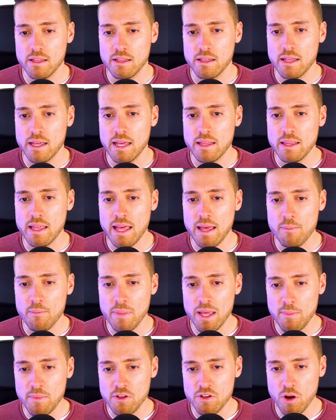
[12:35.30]
And
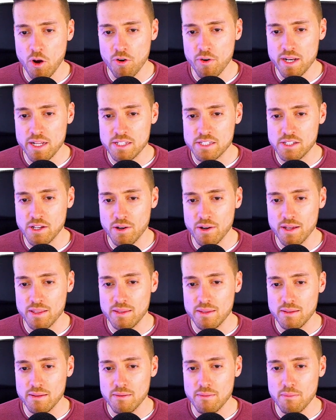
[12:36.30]
maybe you already saw it.
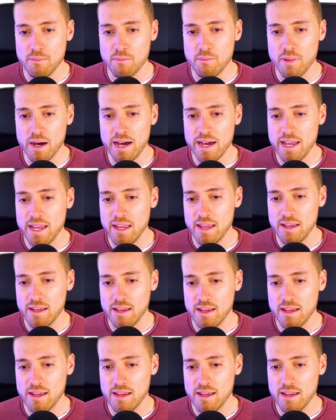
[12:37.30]
My